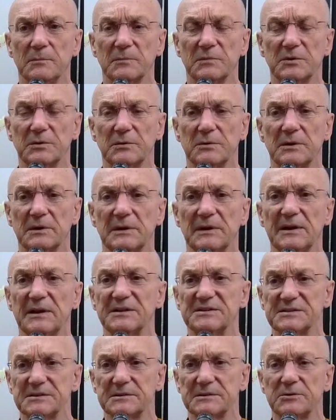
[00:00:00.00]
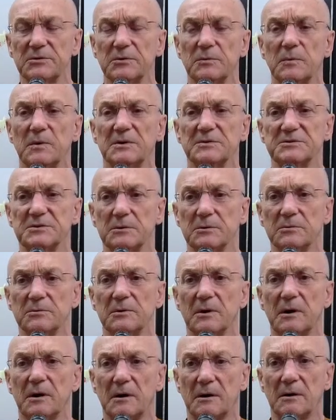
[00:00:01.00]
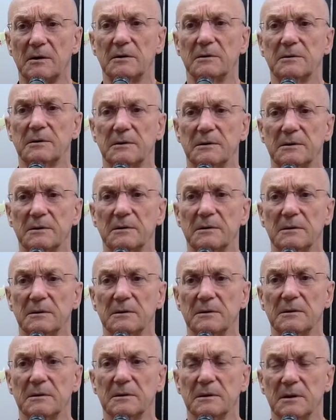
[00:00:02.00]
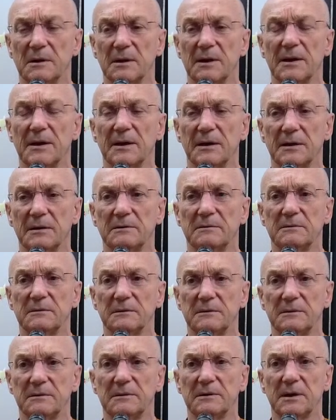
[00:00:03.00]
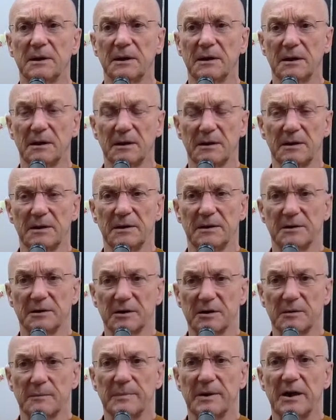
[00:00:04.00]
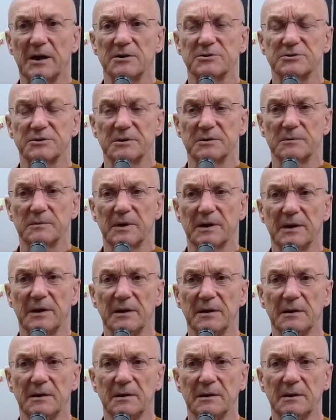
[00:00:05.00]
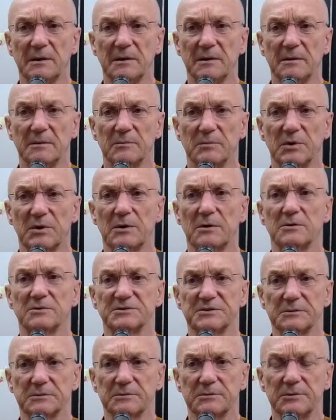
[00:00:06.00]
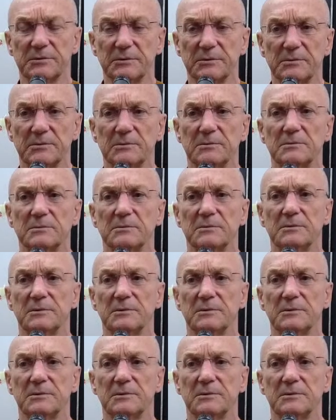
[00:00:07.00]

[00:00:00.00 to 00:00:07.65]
so to listen to one's own heart, and in a compassionate way, but also to